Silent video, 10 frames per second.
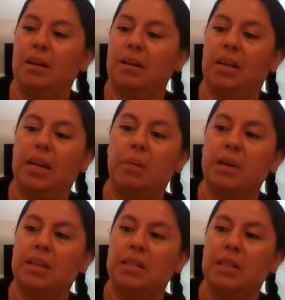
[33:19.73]
keep
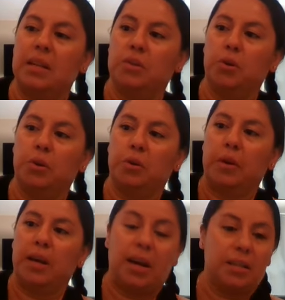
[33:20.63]
mixing it until
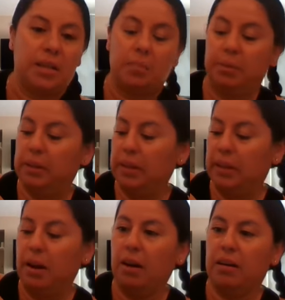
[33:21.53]
it has completely
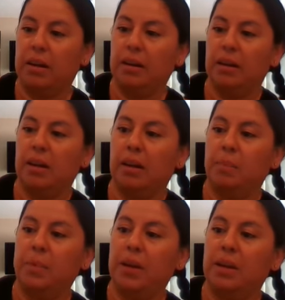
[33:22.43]
hardened.
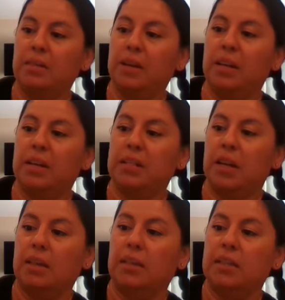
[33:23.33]
And it's funny because
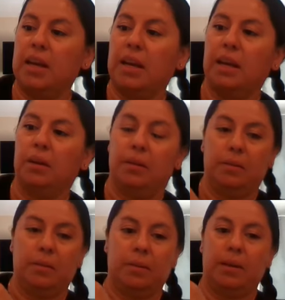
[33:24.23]

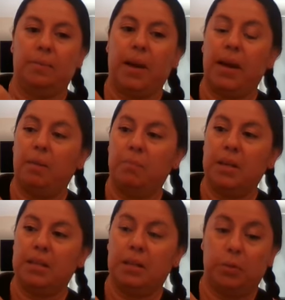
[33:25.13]
I had
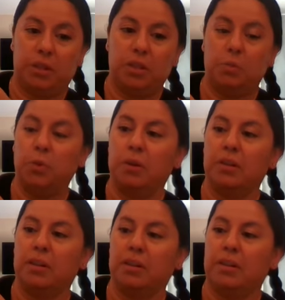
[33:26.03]
mixed it with this spoon
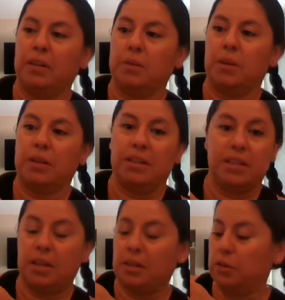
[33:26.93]
earlier and it was already
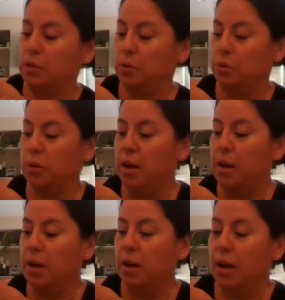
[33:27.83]
stuck to
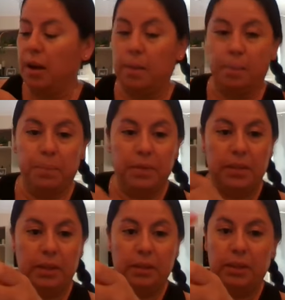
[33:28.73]

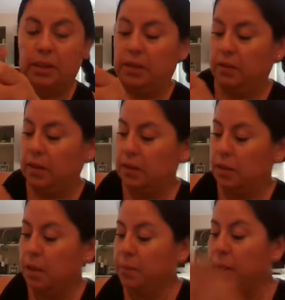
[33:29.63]
the lid of this.
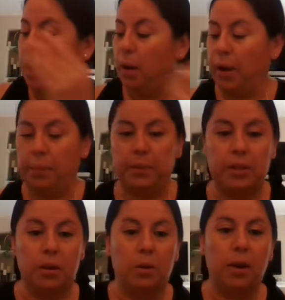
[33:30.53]
Okay,
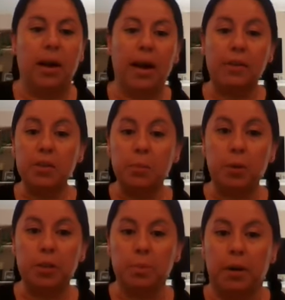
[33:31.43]
so I have a
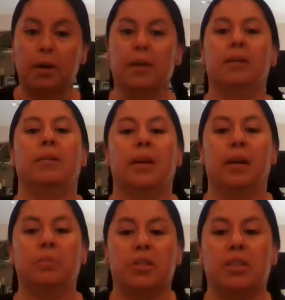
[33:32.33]
sports bra on.
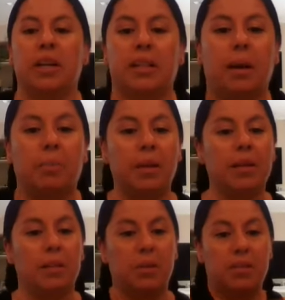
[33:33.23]
I'm just saying that because
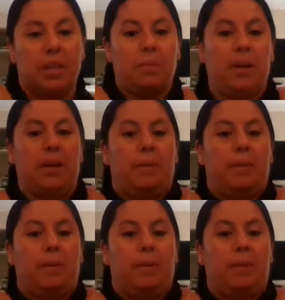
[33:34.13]
I'm going to take my